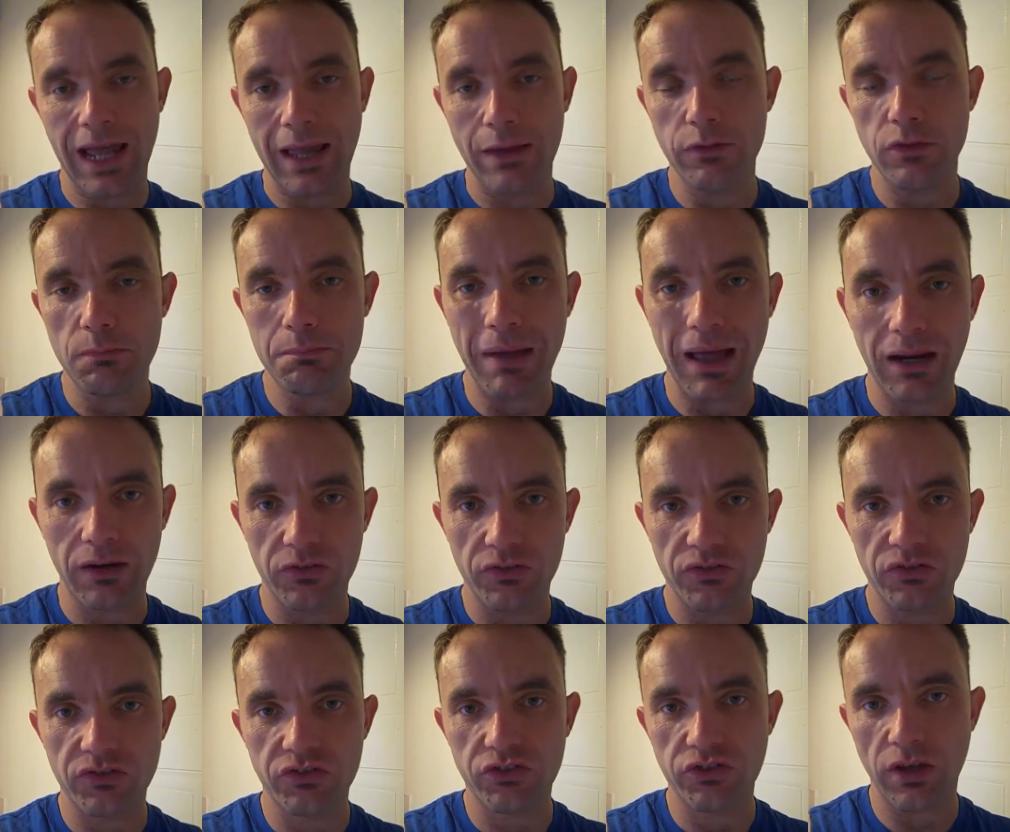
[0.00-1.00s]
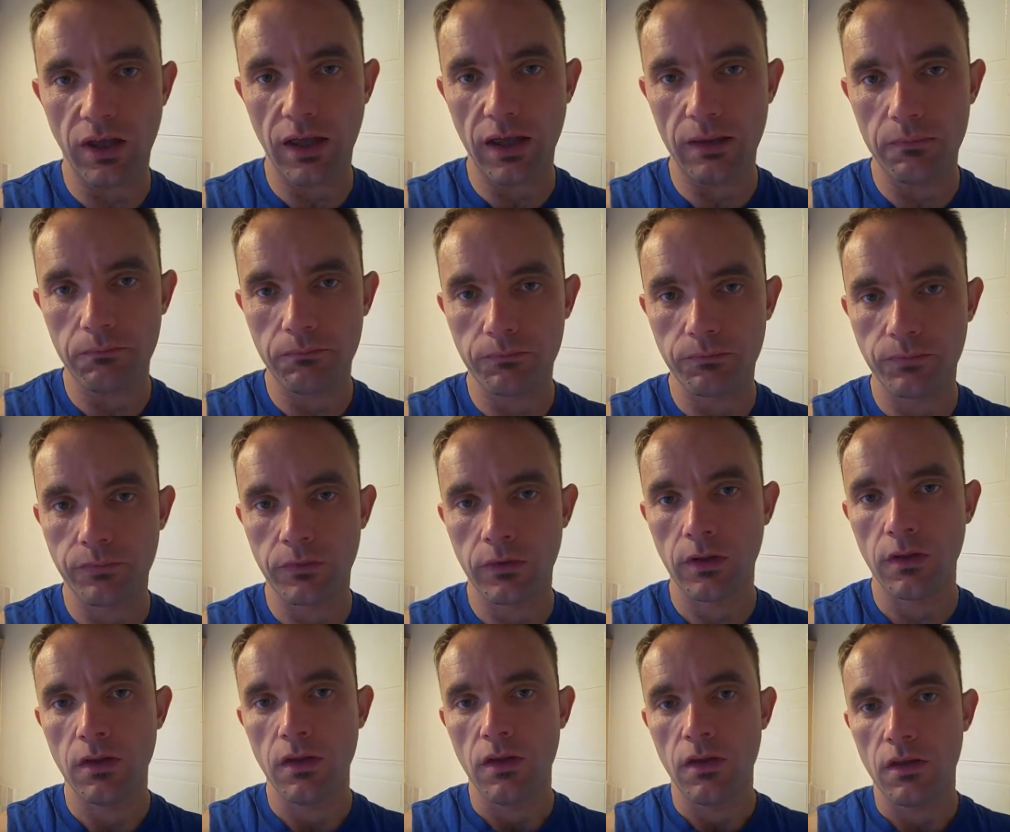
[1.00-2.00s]
and how you balance um,
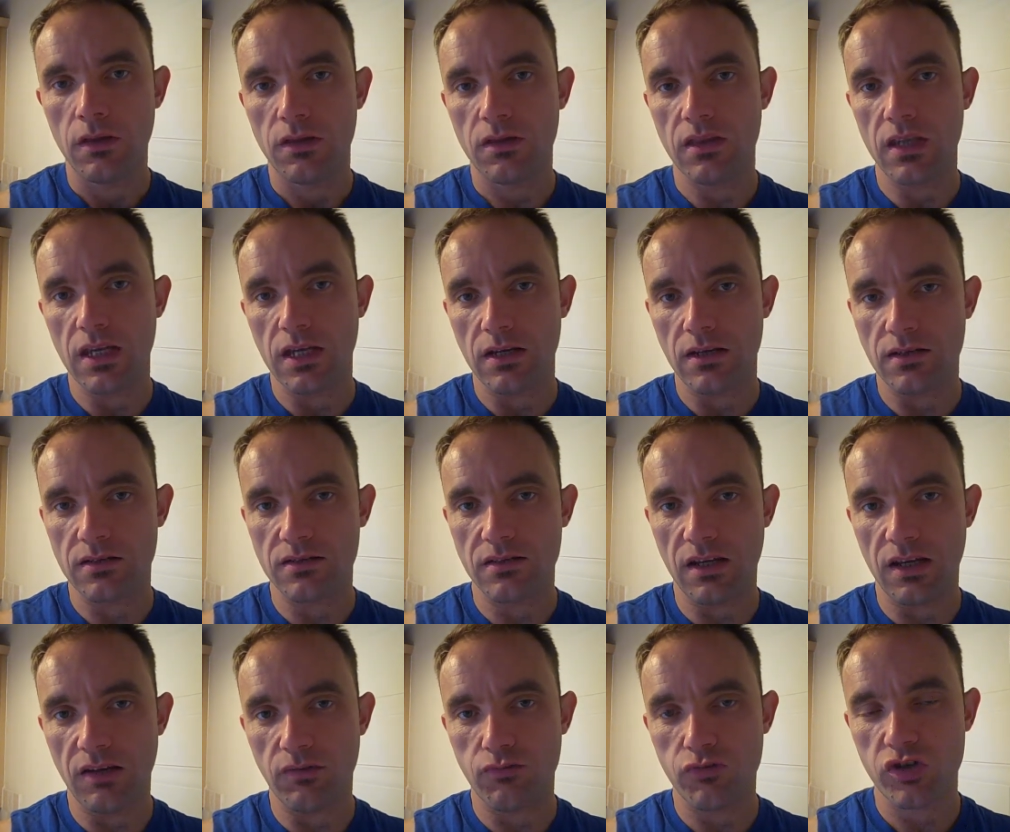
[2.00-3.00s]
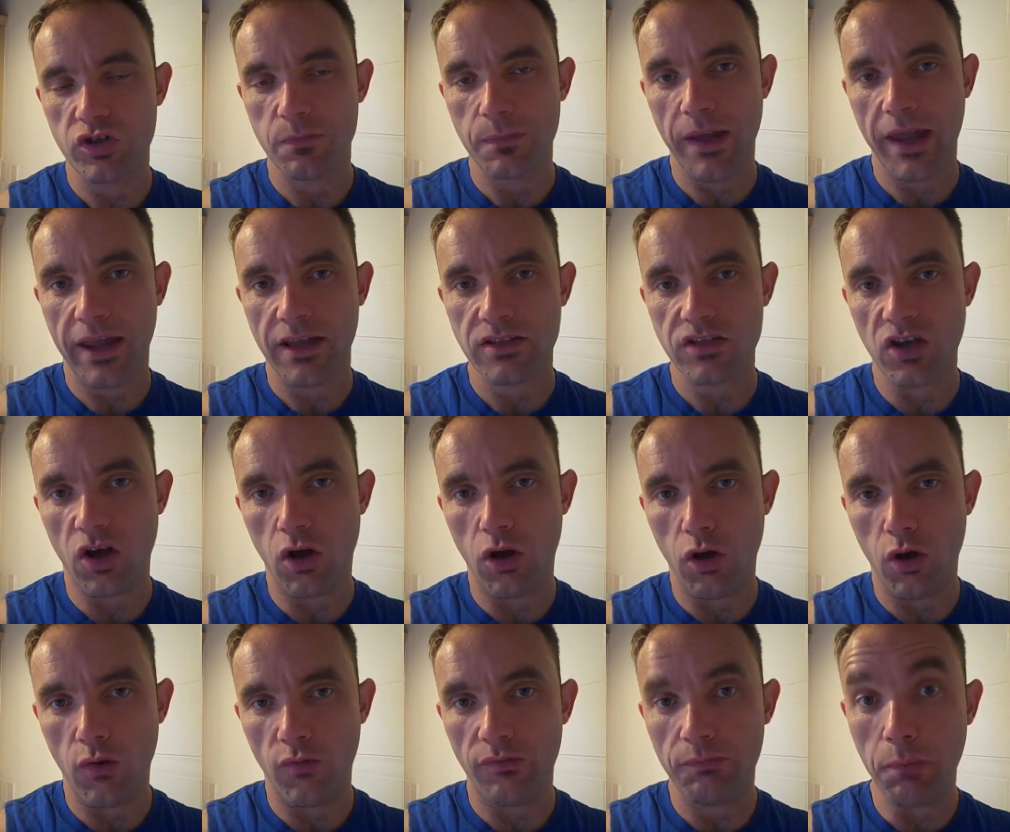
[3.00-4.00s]
things in respect
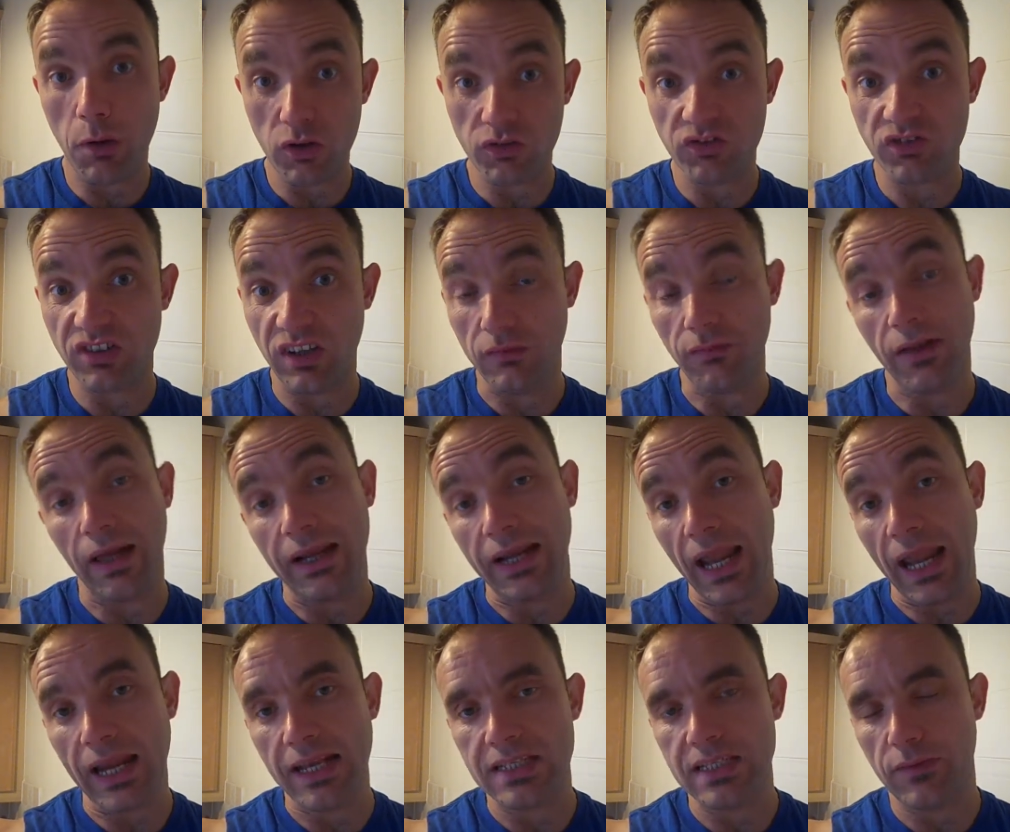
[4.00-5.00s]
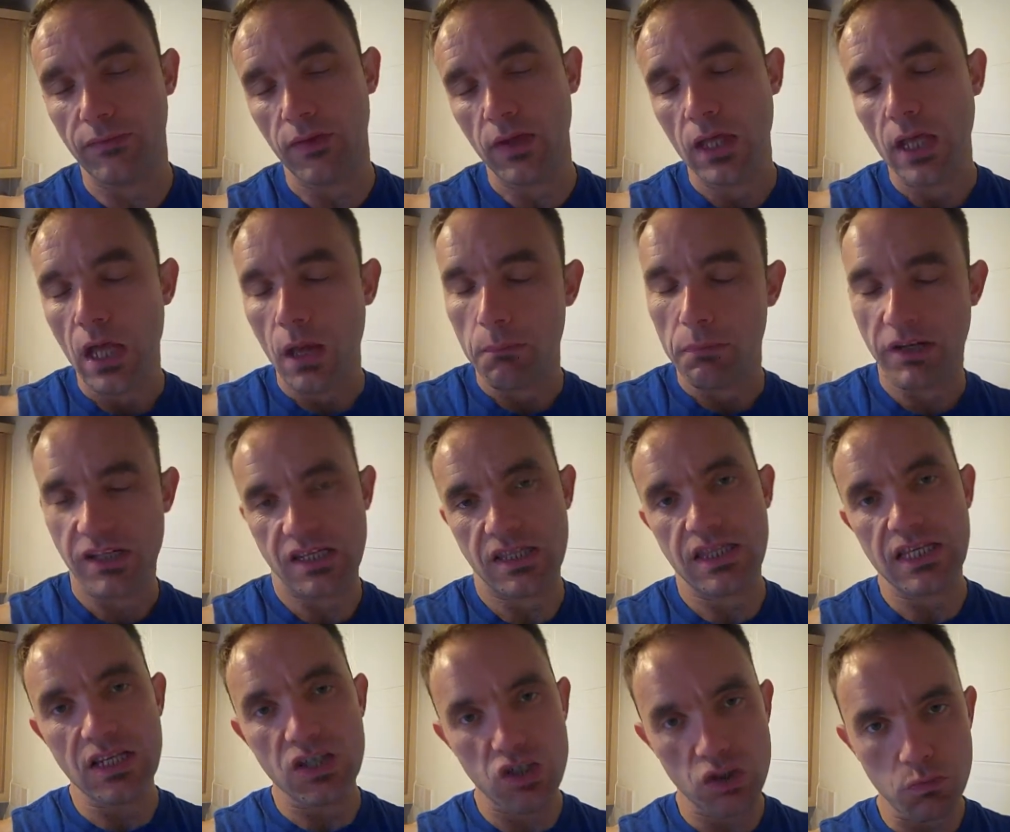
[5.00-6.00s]
of positive and negative because I
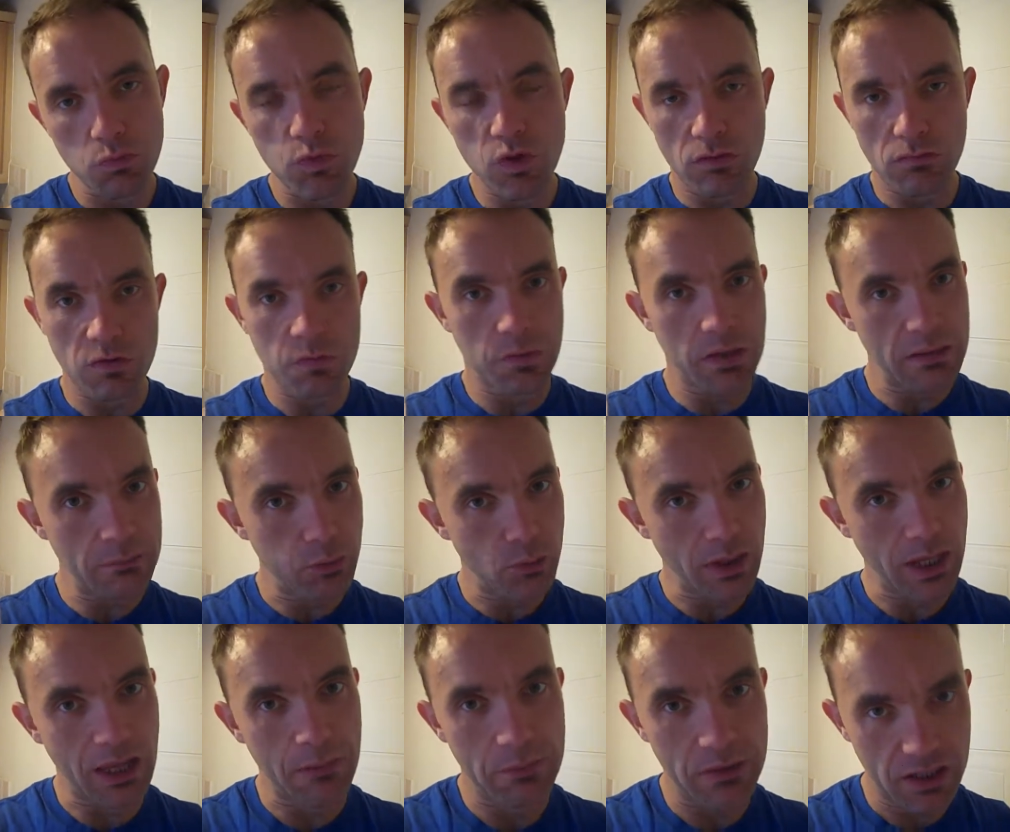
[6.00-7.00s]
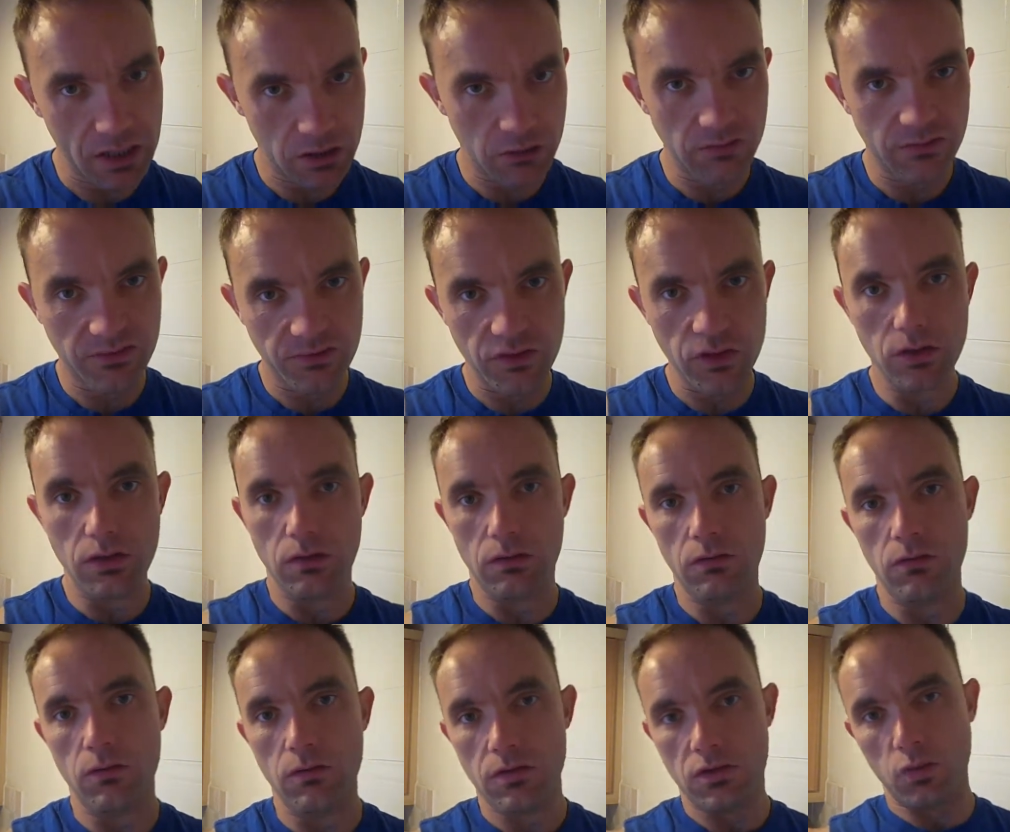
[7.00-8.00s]
think sometimes people get a bit
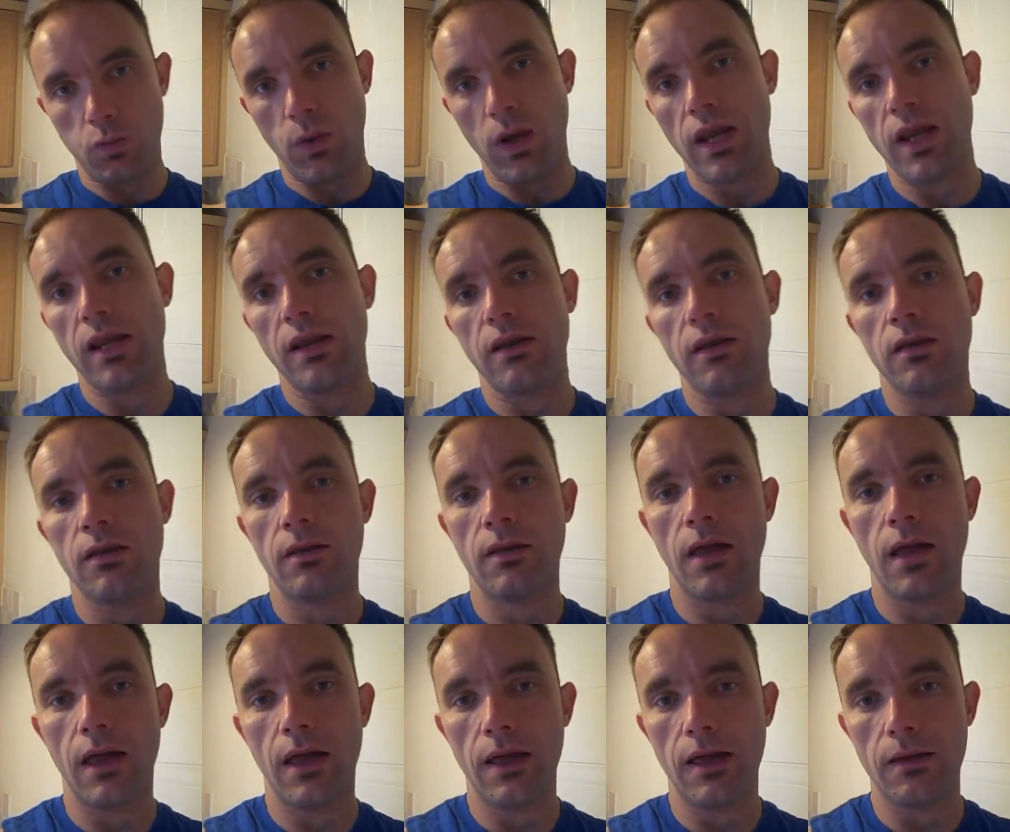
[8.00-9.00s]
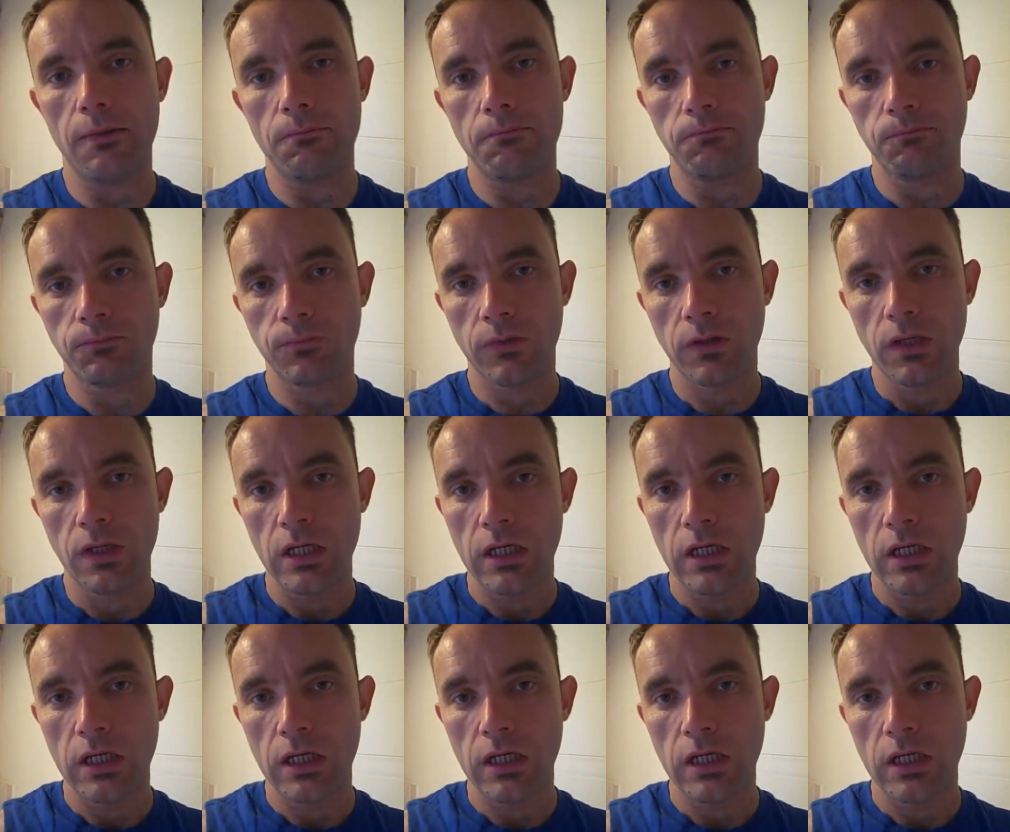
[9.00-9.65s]
confused when um,